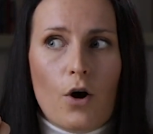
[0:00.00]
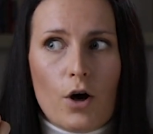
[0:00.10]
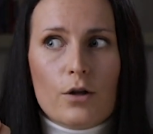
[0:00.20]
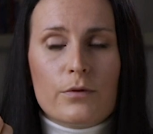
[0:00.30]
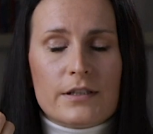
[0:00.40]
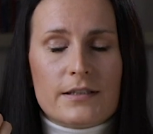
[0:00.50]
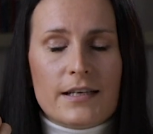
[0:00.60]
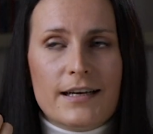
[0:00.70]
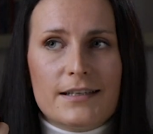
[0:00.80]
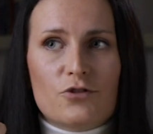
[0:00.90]
always
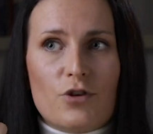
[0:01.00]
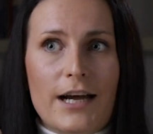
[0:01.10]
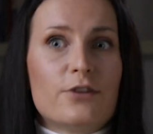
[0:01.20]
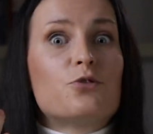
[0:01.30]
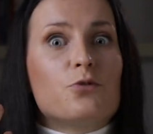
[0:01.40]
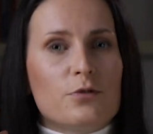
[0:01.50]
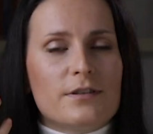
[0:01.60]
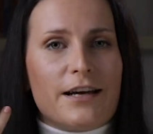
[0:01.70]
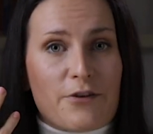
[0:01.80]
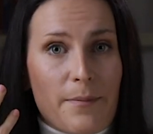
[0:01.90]
try to
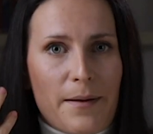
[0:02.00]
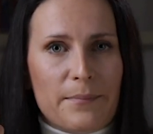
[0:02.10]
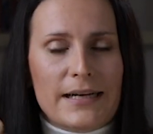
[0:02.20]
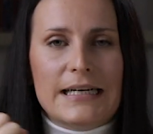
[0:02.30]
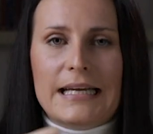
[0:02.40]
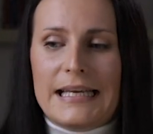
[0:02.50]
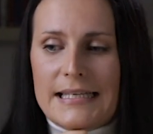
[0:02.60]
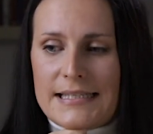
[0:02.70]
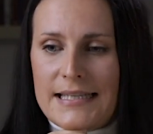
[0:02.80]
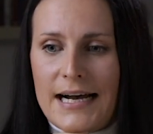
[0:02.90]
remember
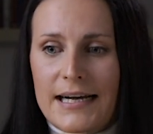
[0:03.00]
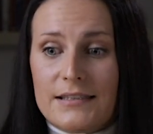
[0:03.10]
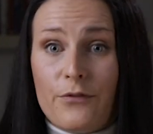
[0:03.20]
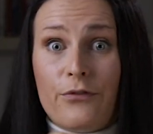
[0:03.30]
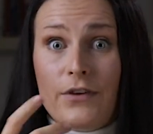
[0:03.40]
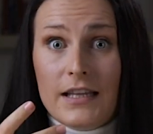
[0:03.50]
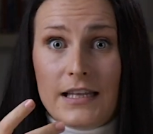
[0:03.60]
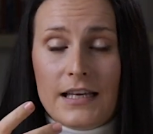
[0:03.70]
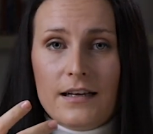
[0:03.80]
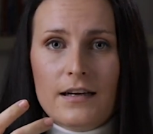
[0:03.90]
is that
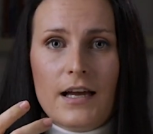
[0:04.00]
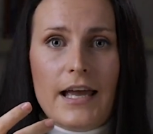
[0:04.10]
feeding,